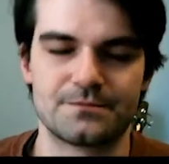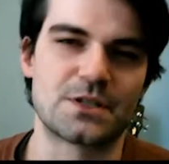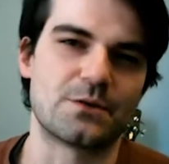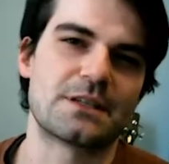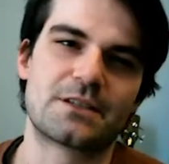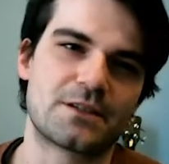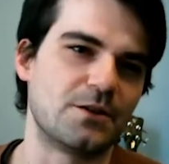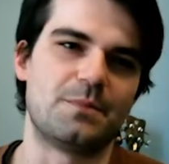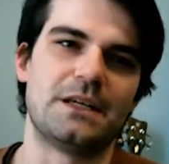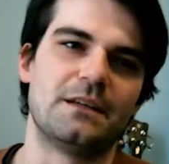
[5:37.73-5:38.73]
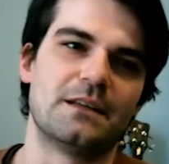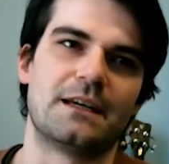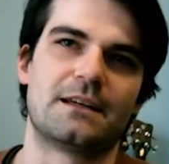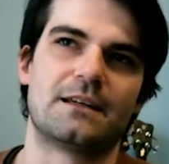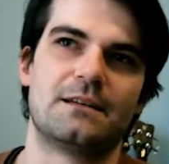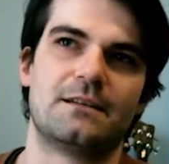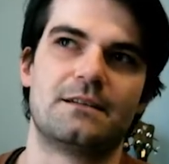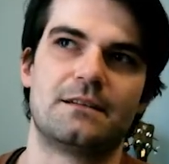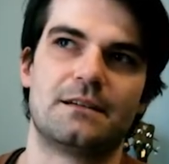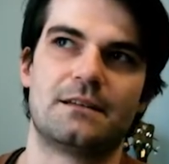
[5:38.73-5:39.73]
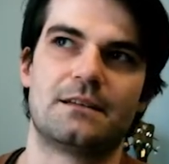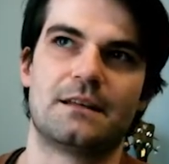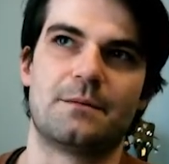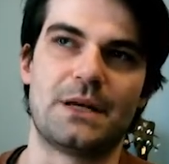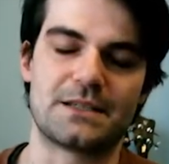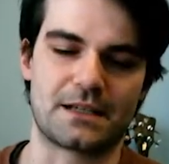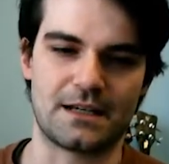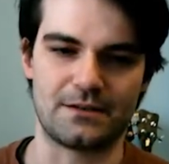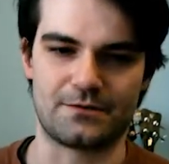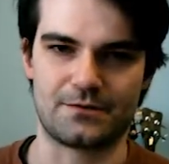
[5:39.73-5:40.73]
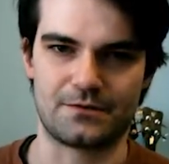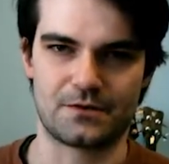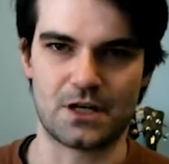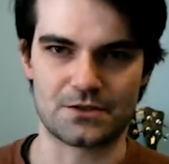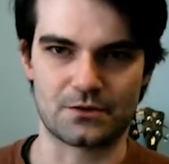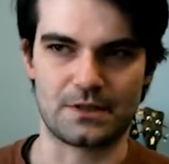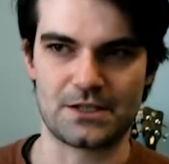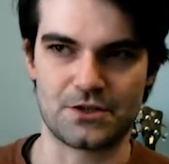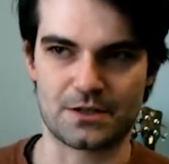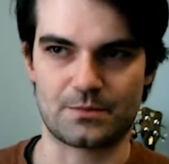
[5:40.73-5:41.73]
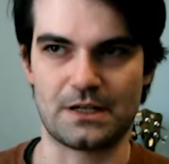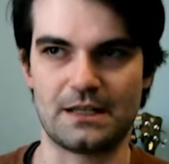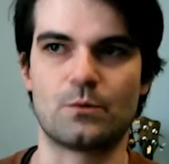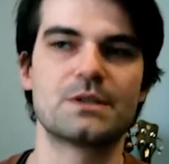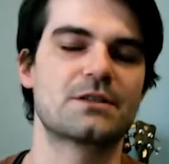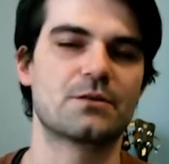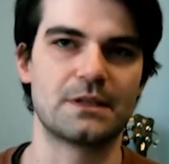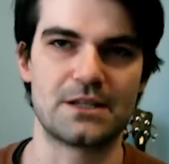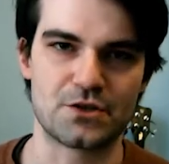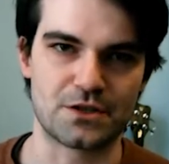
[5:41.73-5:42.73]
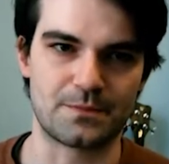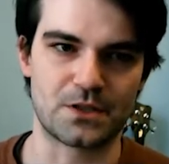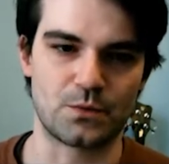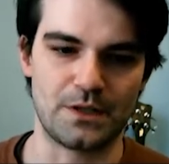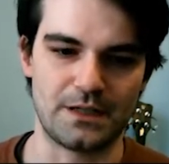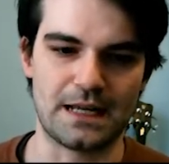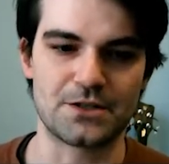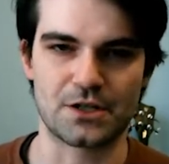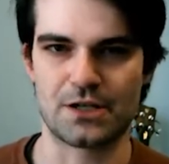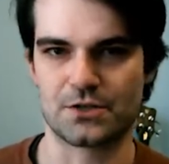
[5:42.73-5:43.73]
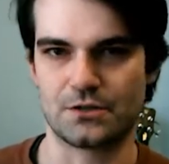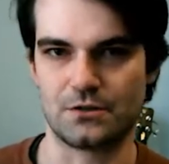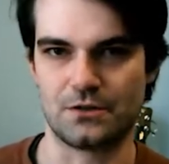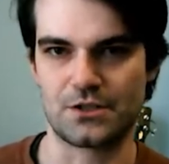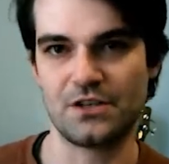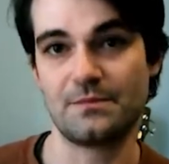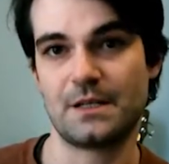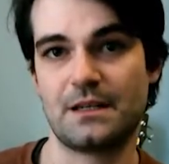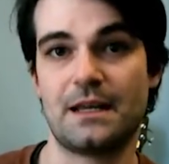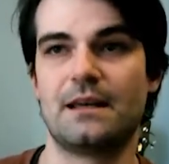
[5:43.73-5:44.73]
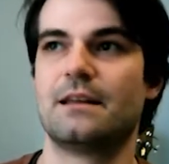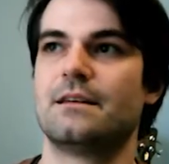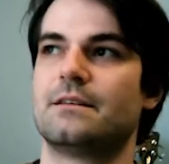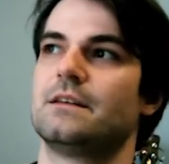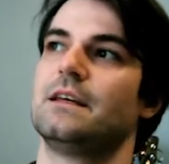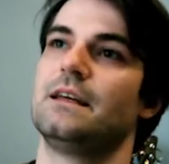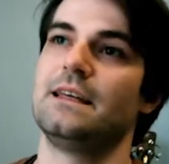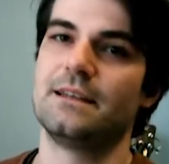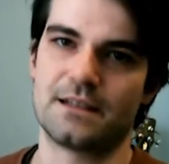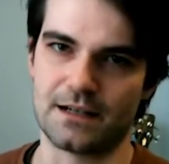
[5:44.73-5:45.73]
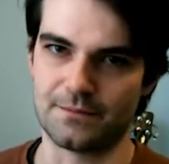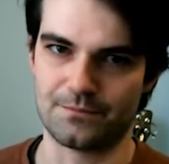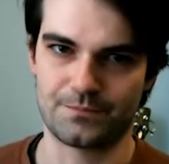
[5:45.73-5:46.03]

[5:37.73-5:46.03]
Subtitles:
So this could be like a basic kind of causal relationship, right? Like, what's the relationship between educational achievement and income?